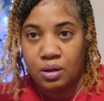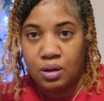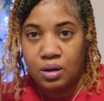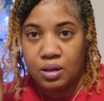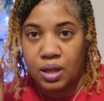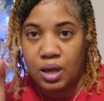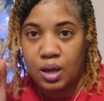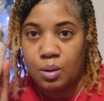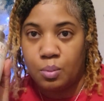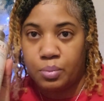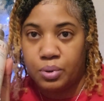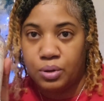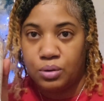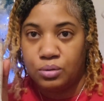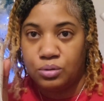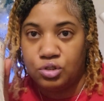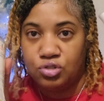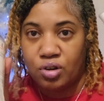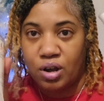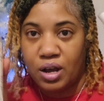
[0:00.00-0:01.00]
like
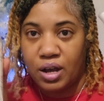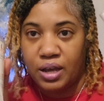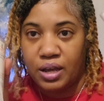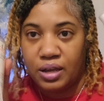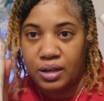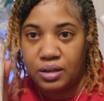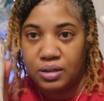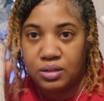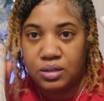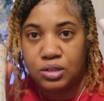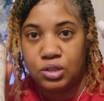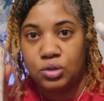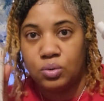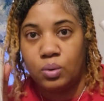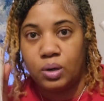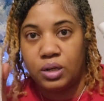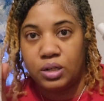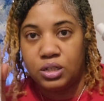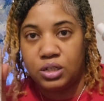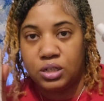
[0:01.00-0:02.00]
blow drying
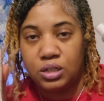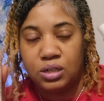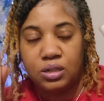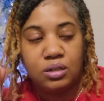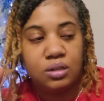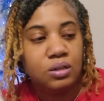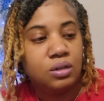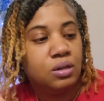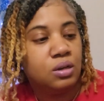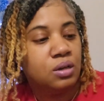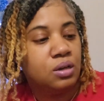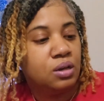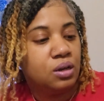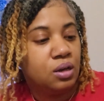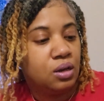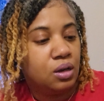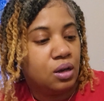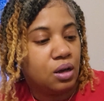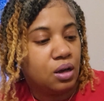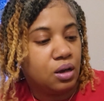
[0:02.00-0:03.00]
situation
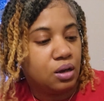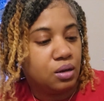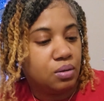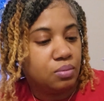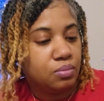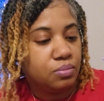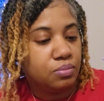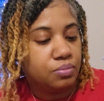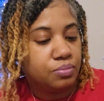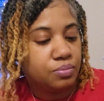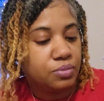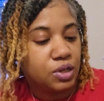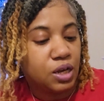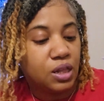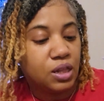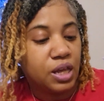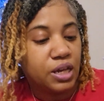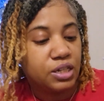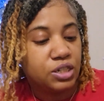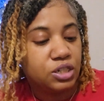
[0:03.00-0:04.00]
um
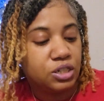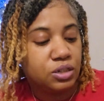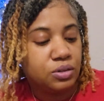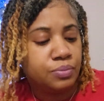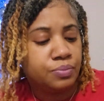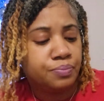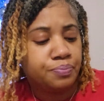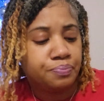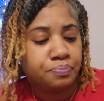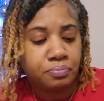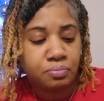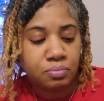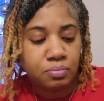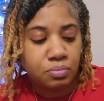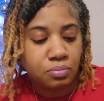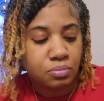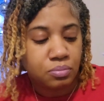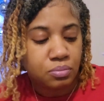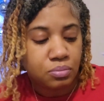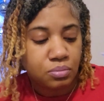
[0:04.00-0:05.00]
collection.
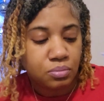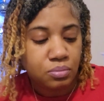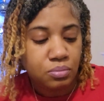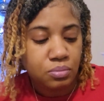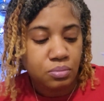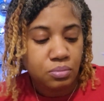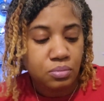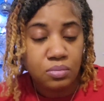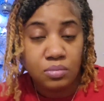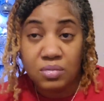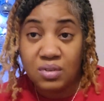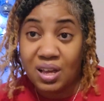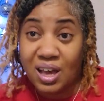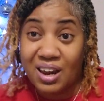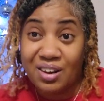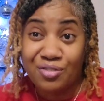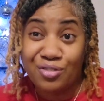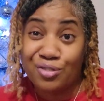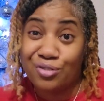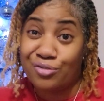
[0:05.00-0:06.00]

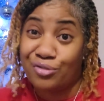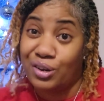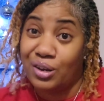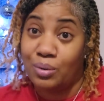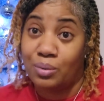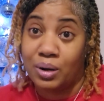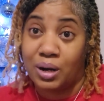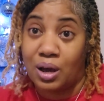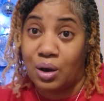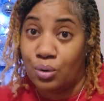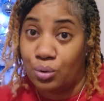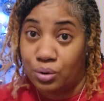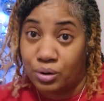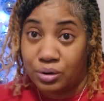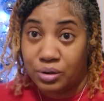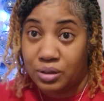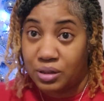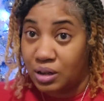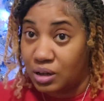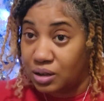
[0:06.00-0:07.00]
Got it for free when I
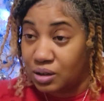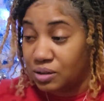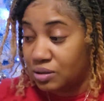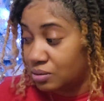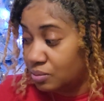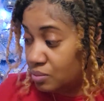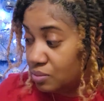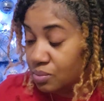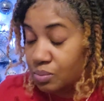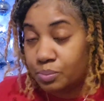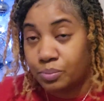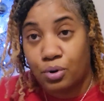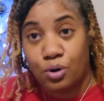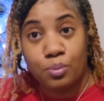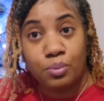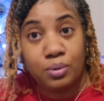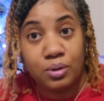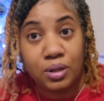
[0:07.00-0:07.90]
ordered the purple